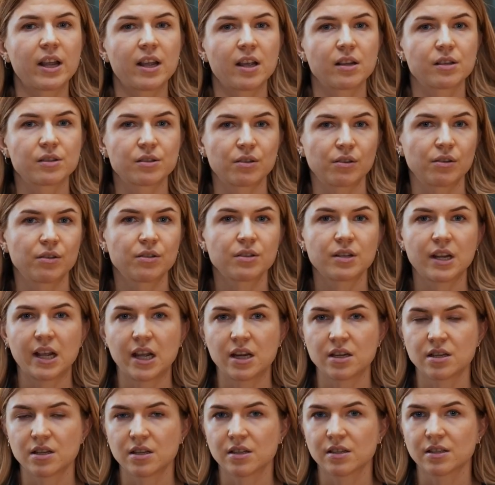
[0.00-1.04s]
AI search
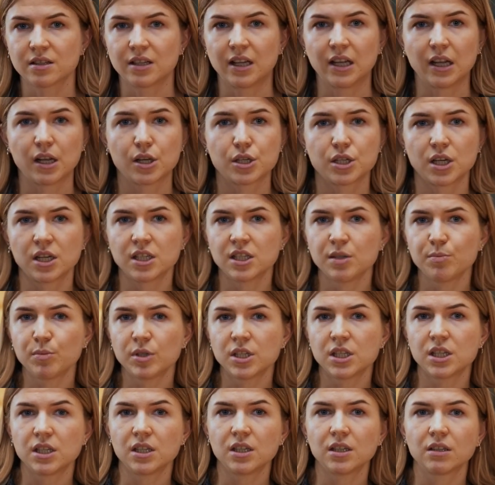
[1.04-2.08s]
engines like
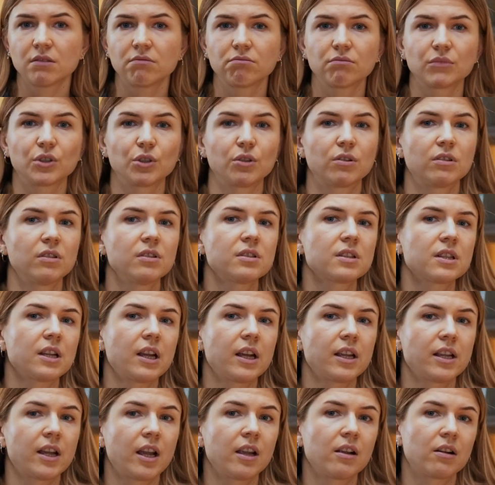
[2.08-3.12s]
ChatGPT, Google's
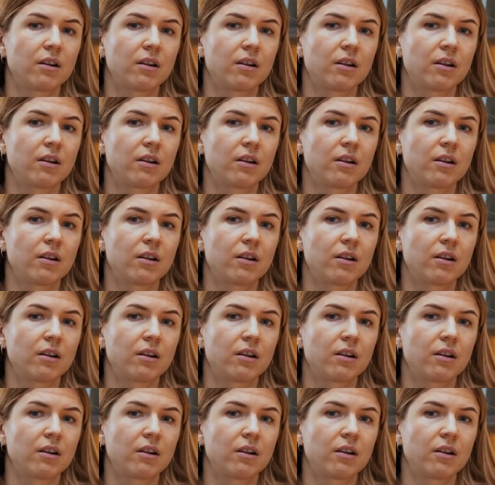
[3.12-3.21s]
AI